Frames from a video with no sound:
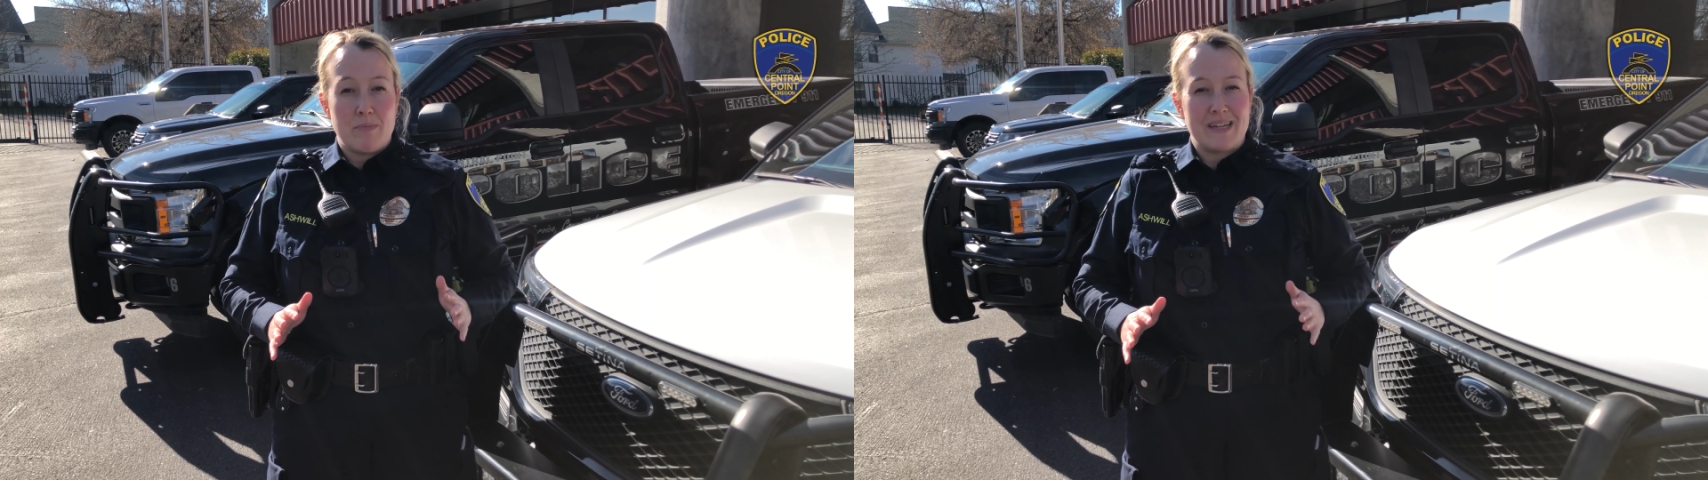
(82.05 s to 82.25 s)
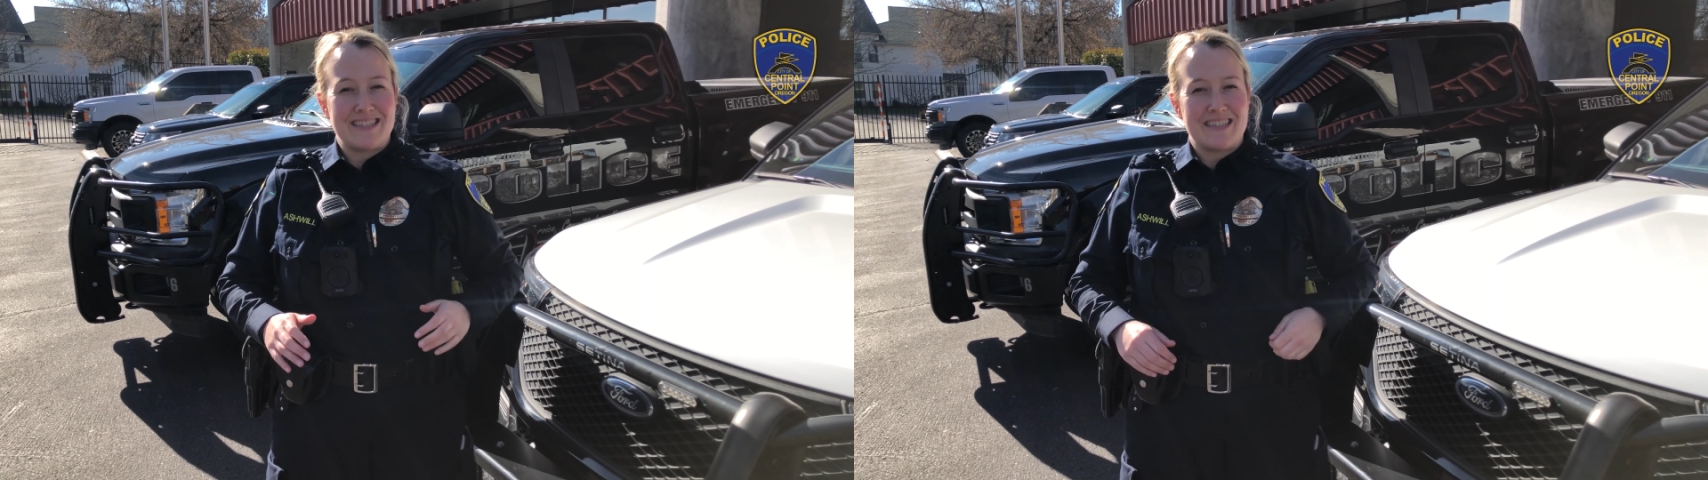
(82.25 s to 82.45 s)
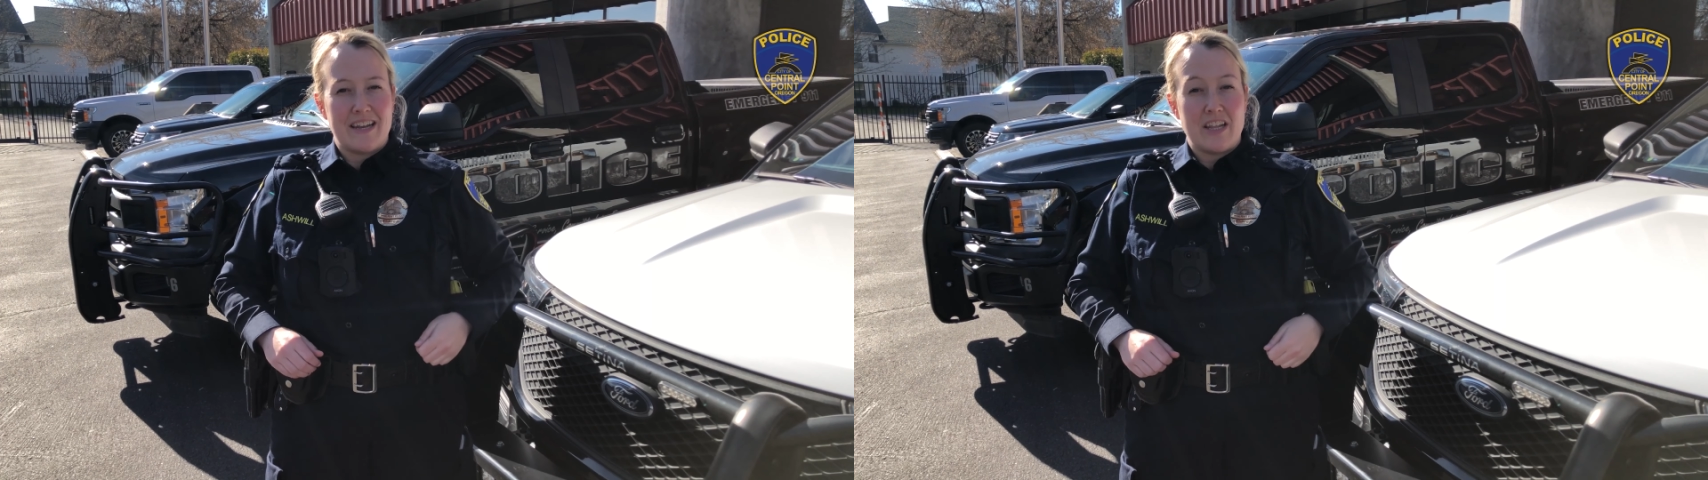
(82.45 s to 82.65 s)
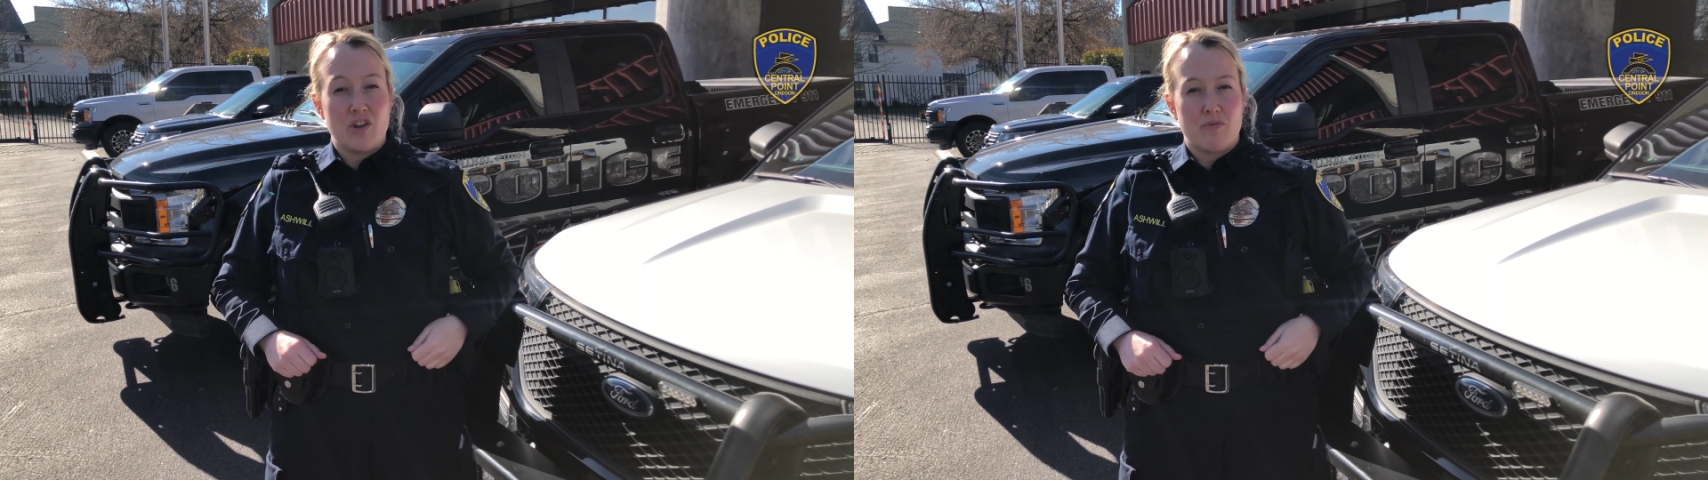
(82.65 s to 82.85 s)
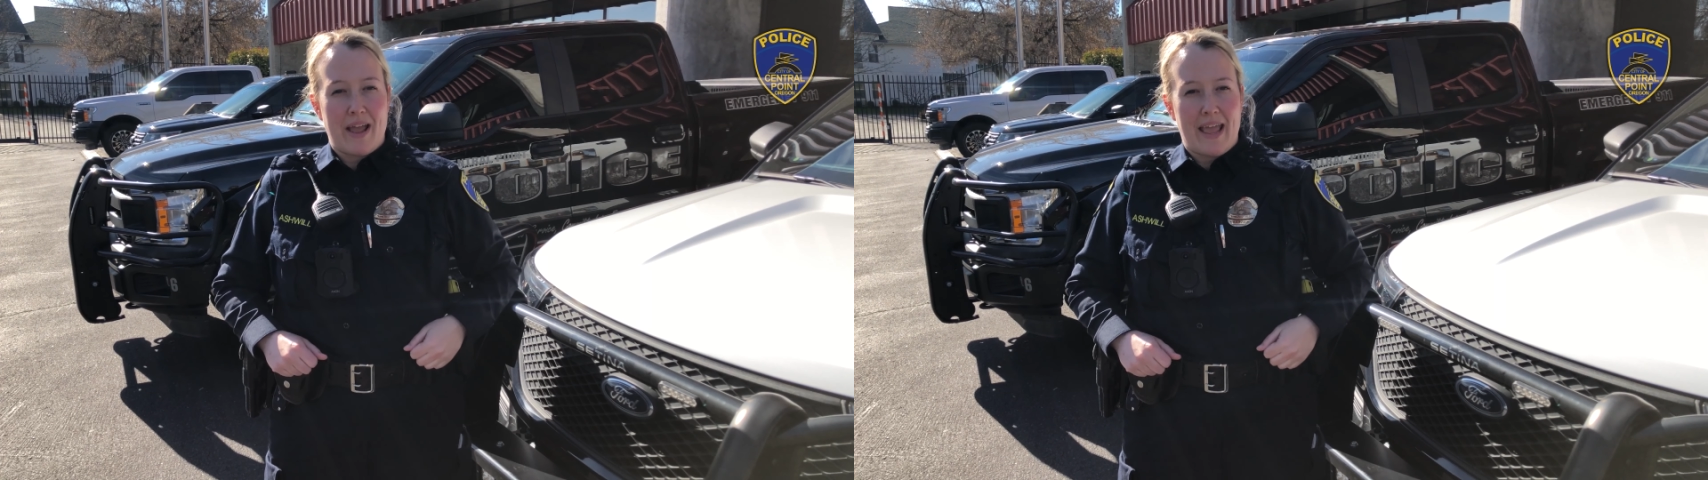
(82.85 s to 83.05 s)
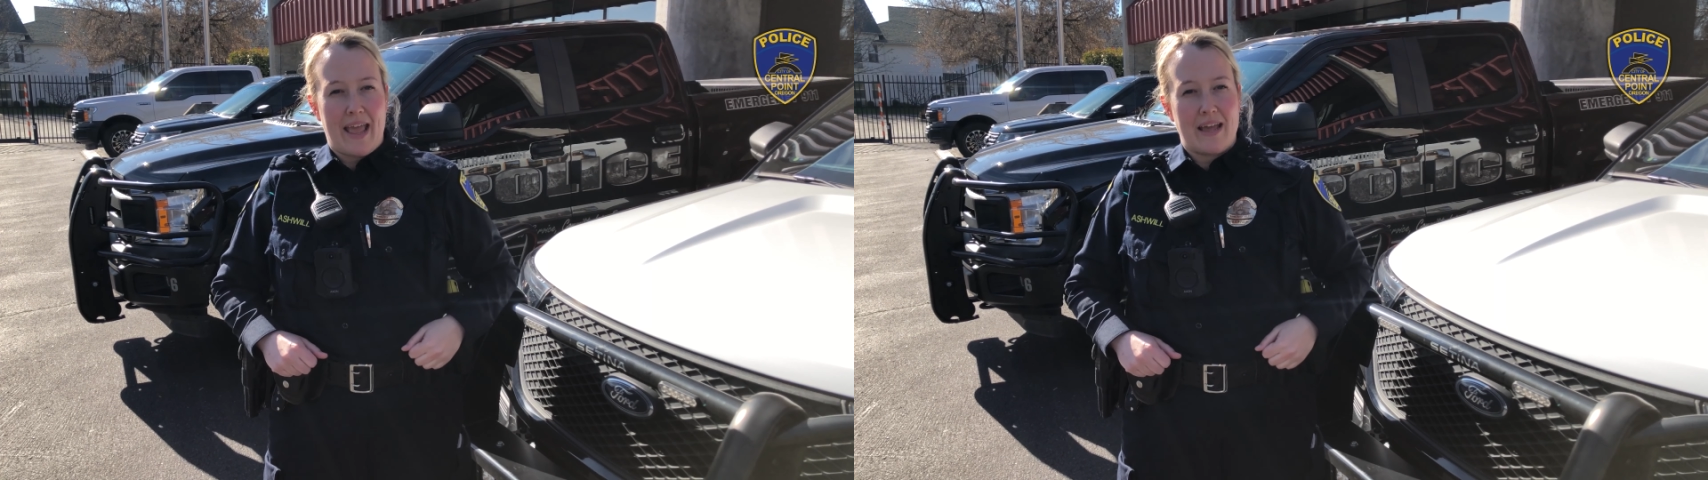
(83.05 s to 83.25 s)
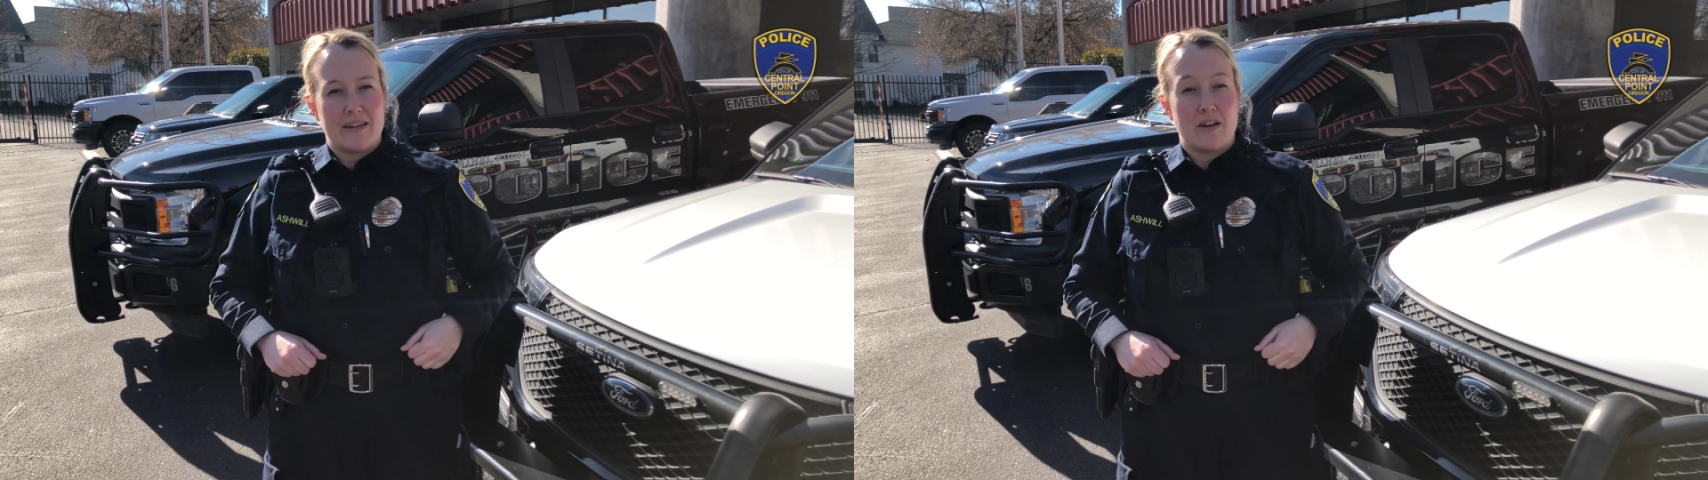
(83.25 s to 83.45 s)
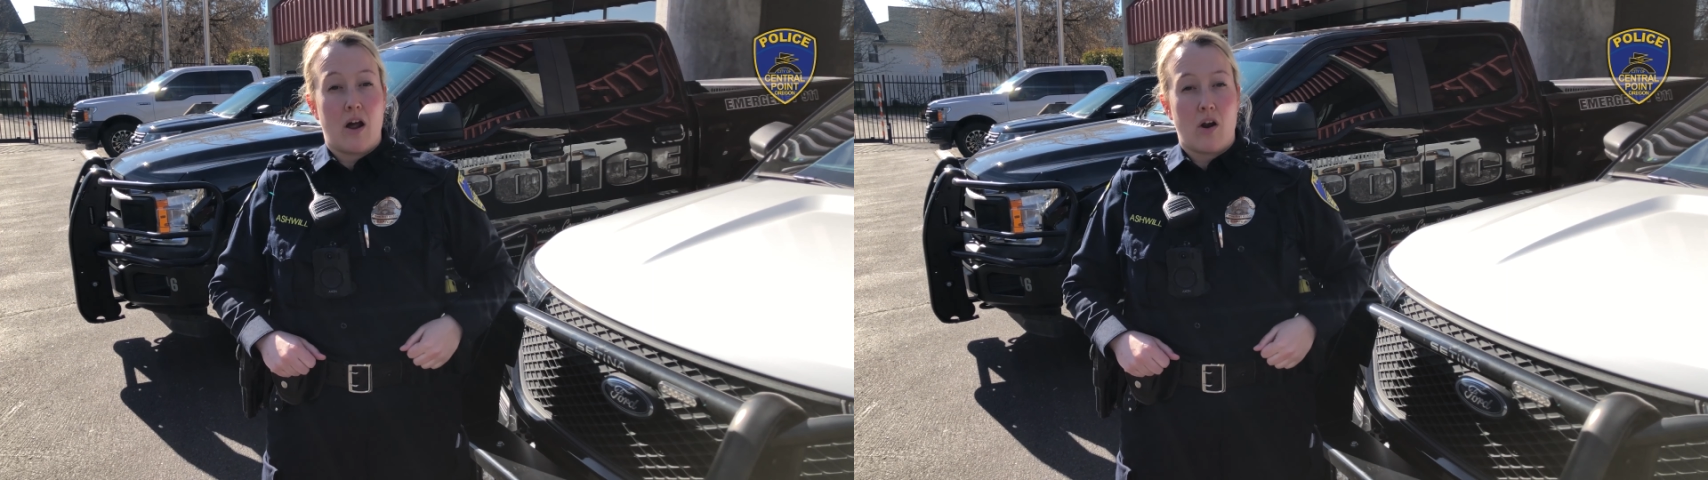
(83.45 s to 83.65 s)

but extending your right hand and